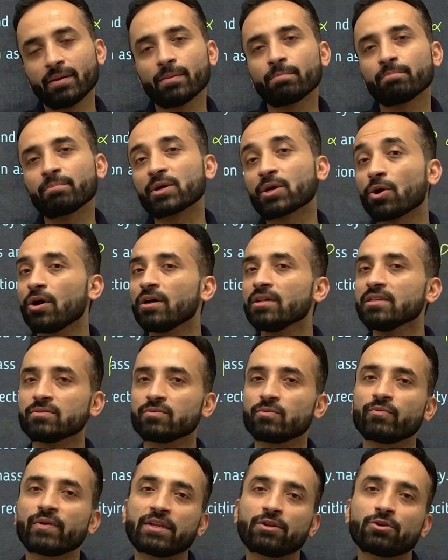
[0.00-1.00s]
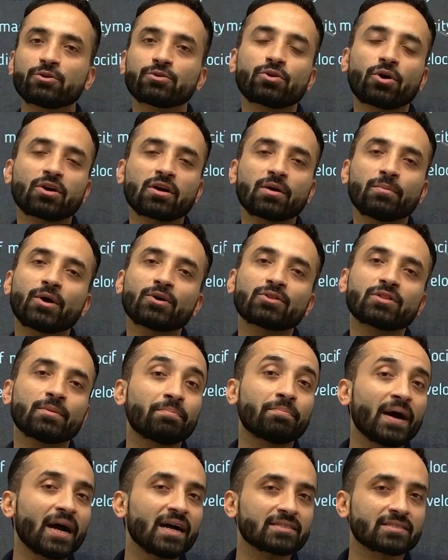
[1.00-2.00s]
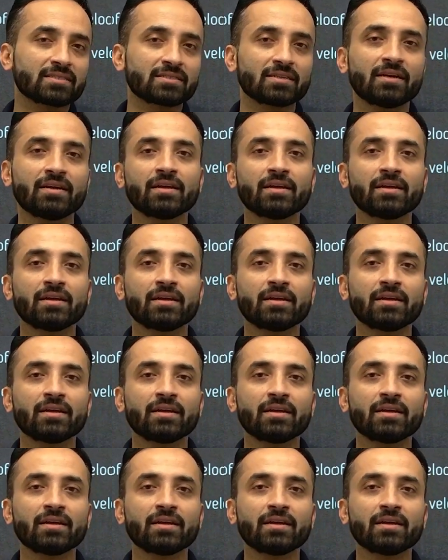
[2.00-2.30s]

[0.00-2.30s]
Because when you talk about the bus,